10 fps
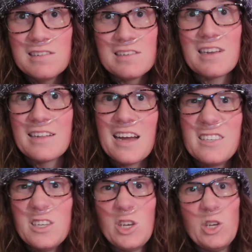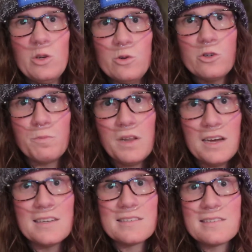So like that's a huge
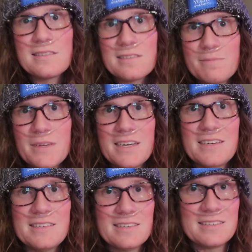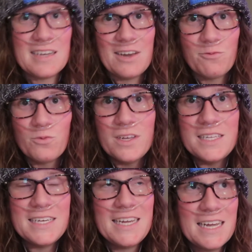plus because I
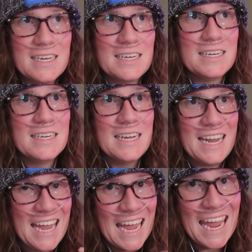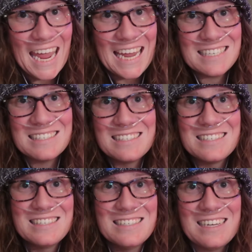really hate
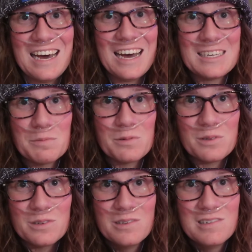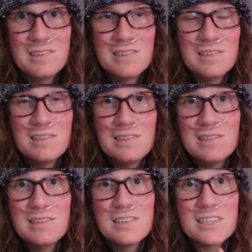the hospital.
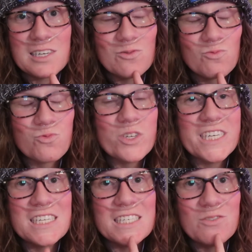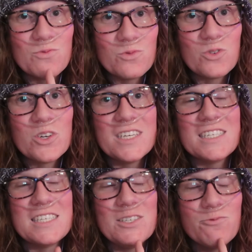I really,
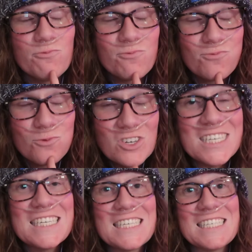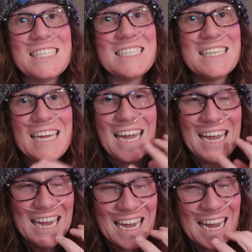really, really
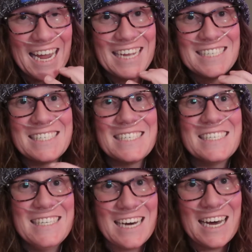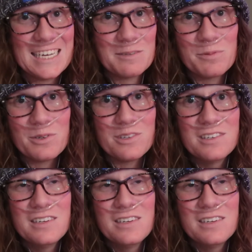hate the hospital.